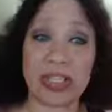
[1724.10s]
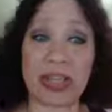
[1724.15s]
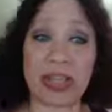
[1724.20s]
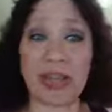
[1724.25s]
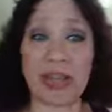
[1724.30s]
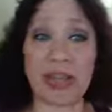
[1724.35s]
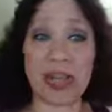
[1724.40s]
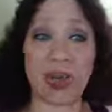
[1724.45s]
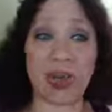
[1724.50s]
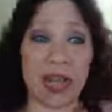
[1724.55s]
Do
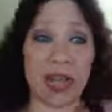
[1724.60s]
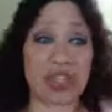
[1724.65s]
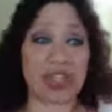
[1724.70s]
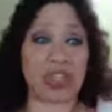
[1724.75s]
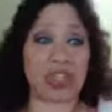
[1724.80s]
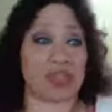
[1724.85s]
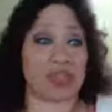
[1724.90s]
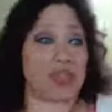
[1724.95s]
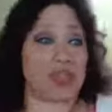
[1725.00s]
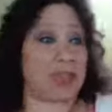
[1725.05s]
you have any
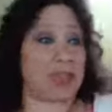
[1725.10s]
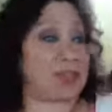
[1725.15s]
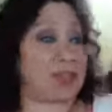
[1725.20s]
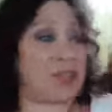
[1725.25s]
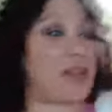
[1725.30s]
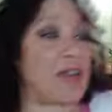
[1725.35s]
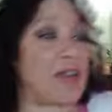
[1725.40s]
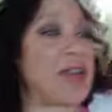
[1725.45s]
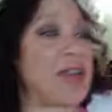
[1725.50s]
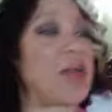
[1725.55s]
questions?
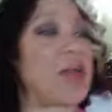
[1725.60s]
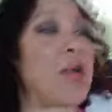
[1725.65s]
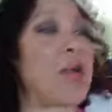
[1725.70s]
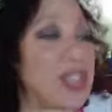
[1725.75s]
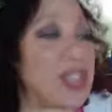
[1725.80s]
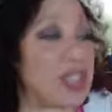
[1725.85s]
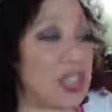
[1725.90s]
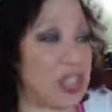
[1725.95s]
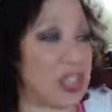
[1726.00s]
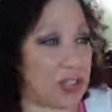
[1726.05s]
Do you have any
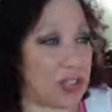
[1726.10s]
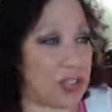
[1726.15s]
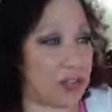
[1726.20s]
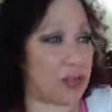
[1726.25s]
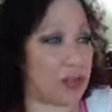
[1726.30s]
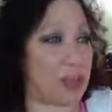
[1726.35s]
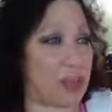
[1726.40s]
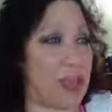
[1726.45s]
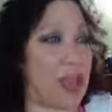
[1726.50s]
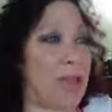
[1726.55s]
questions
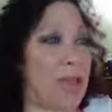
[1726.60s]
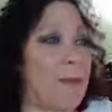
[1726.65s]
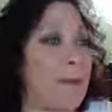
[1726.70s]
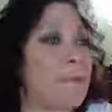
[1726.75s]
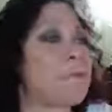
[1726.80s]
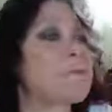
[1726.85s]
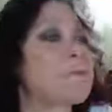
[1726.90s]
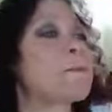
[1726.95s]
for me?